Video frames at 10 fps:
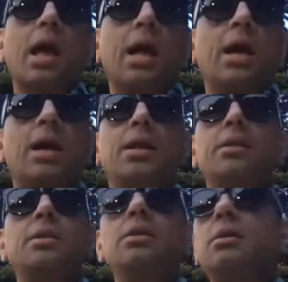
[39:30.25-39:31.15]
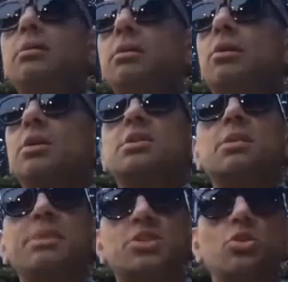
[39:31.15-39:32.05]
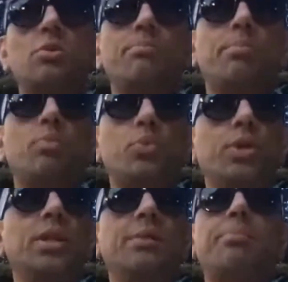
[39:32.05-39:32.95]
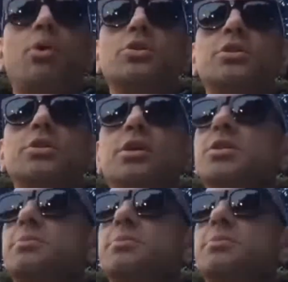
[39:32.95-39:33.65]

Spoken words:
And he's going to miss 2 really important years.